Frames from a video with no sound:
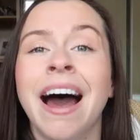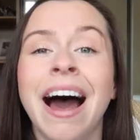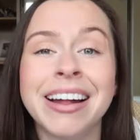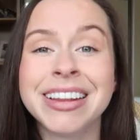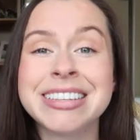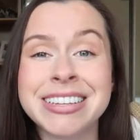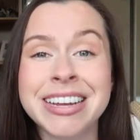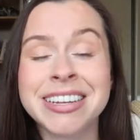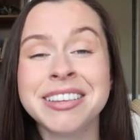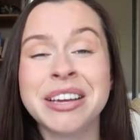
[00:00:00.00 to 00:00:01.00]
And they state
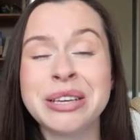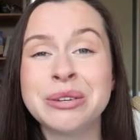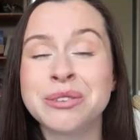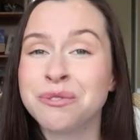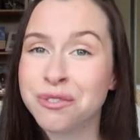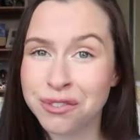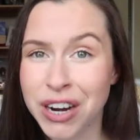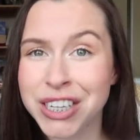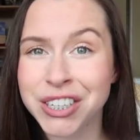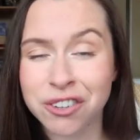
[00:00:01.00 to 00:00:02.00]
that they use
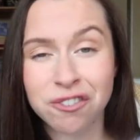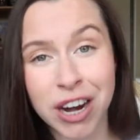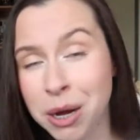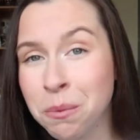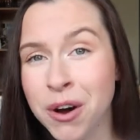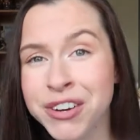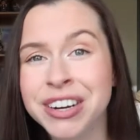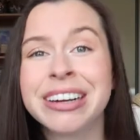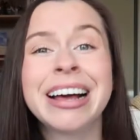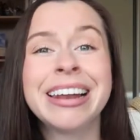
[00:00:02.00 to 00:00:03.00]
fresh rainwater
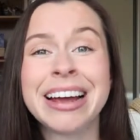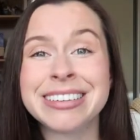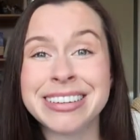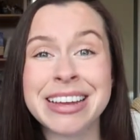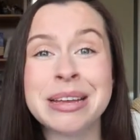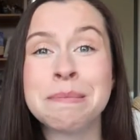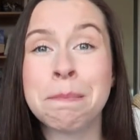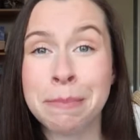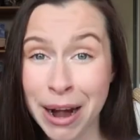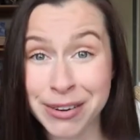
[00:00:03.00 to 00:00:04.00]
collected in
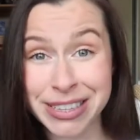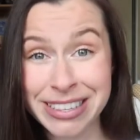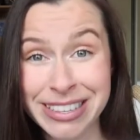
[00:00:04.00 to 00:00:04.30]
barrels,